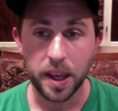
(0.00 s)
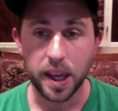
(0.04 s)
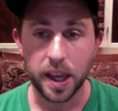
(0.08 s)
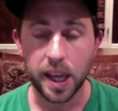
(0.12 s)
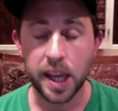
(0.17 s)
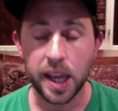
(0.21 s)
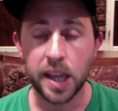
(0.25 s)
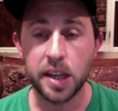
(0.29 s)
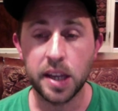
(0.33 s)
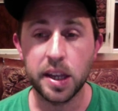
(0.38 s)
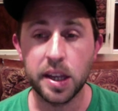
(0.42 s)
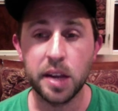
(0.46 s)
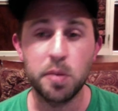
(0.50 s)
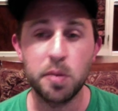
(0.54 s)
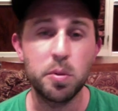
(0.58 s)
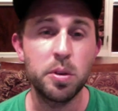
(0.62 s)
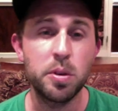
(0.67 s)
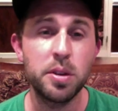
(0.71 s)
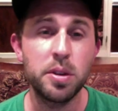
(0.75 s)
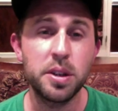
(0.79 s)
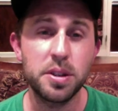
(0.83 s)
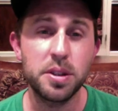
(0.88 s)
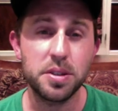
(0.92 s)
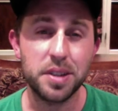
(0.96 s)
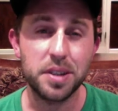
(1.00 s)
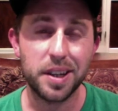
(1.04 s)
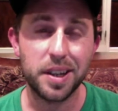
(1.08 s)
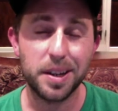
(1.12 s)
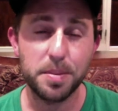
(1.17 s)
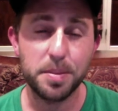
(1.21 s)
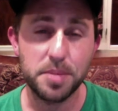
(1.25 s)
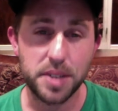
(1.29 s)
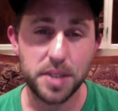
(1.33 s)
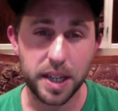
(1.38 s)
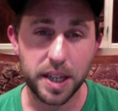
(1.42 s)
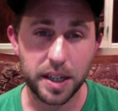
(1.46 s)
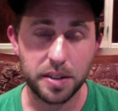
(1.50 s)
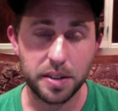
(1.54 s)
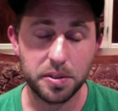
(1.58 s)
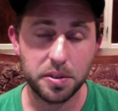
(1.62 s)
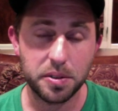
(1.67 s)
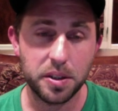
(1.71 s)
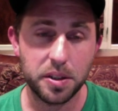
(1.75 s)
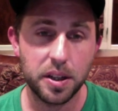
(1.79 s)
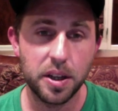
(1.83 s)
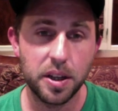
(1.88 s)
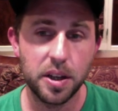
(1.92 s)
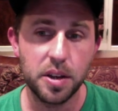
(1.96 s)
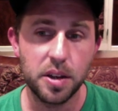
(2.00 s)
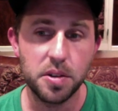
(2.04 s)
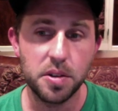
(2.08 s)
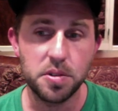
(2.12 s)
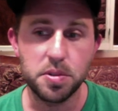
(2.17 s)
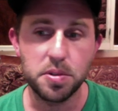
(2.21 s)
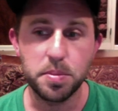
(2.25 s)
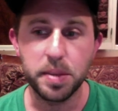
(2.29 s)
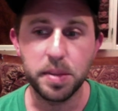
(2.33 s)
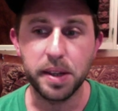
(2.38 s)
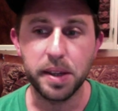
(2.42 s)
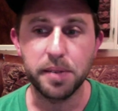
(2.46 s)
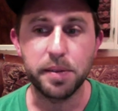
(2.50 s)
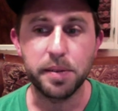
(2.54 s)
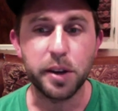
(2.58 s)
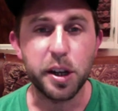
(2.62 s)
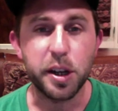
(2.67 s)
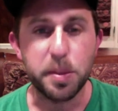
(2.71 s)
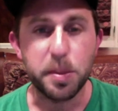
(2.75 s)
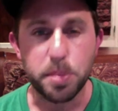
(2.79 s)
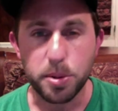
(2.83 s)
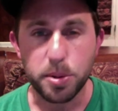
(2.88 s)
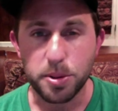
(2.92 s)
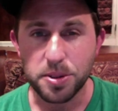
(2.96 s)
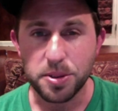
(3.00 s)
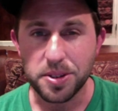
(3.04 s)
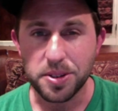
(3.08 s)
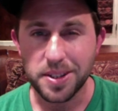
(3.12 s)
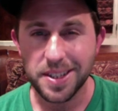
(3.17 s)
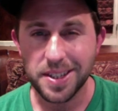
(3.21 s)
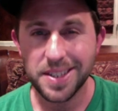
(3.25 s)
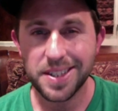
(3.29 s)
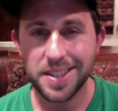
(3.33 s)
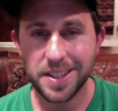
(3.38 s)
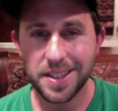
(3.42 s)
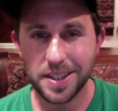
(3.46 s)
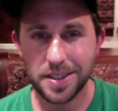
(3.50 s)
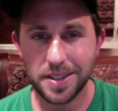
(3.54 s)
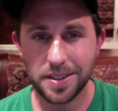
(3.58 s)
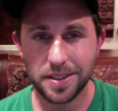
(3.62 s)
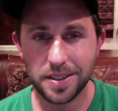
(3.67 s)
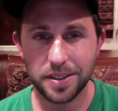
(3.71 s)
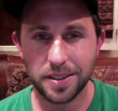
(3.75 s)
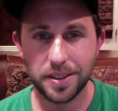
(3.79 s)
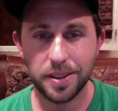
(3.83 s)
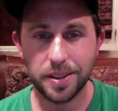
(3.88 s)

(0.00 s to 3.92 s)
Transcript: And it really just comes down to being very persistent